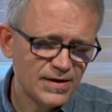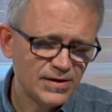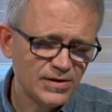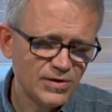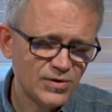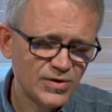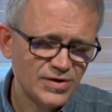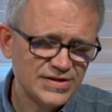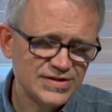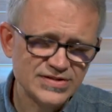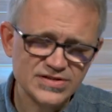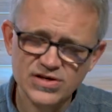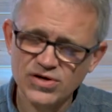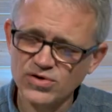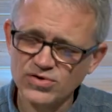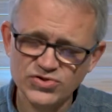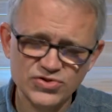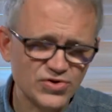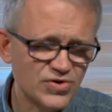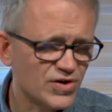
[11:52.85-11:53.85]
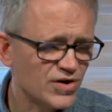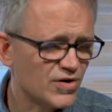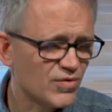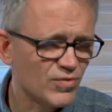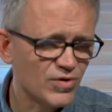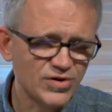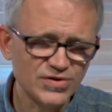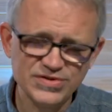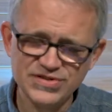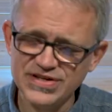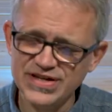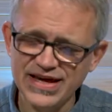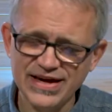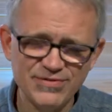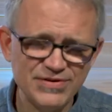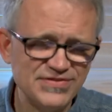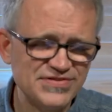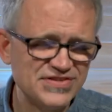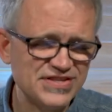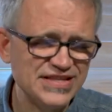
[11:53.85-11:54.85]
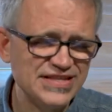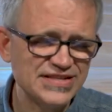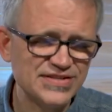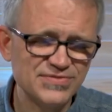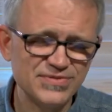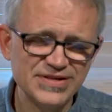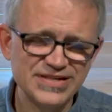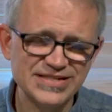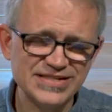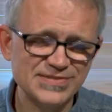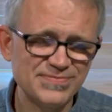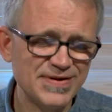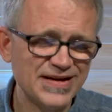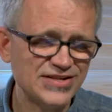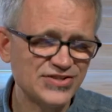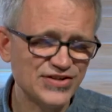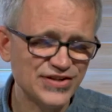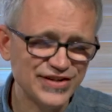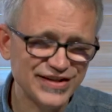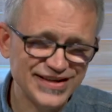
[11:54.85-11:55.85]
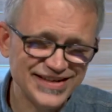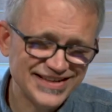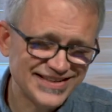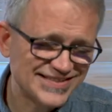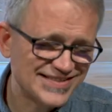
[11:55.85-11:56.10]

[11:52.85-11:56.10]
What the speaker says: Lord, this culture in our world today, we've seen this week especially,